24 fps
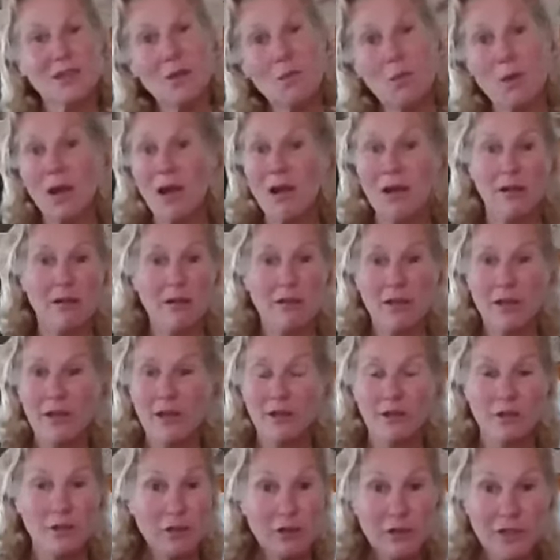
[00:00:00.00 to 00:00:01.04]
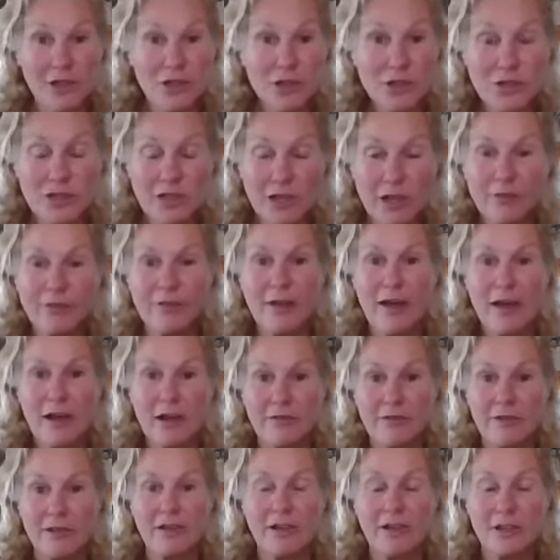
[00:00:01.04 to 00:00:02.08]
Oh well, you'll get yourself out
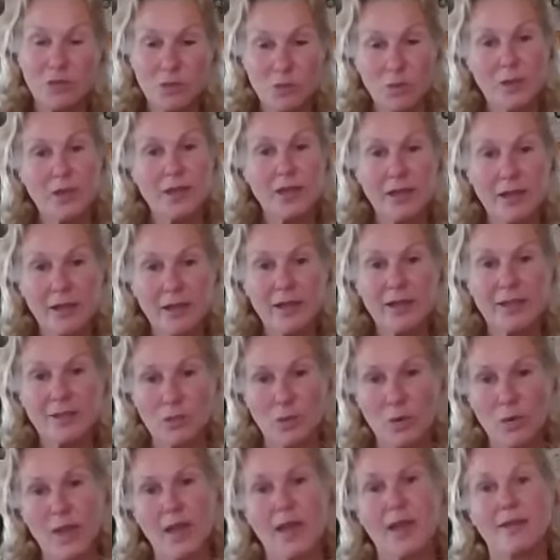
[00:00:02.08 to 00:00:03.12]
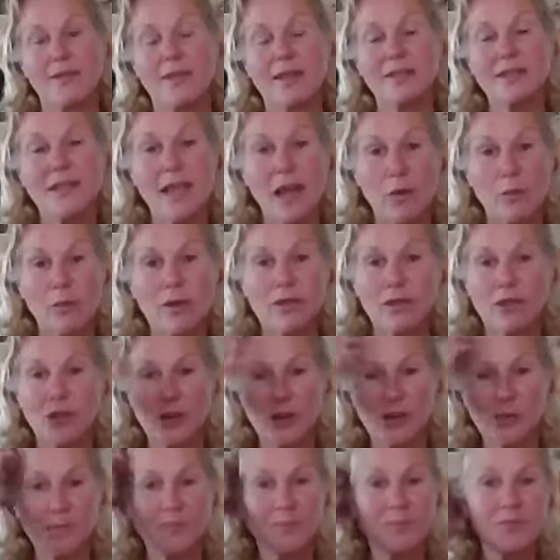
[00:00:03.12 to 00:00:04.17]
of it. It's really, it's okay. That's how we
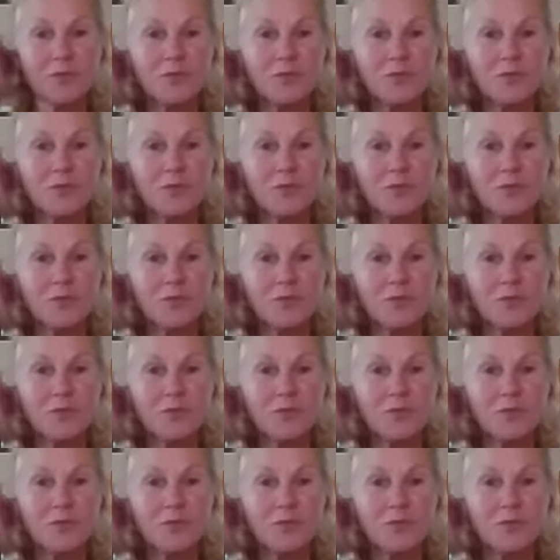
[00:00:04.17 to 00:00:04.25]
learn.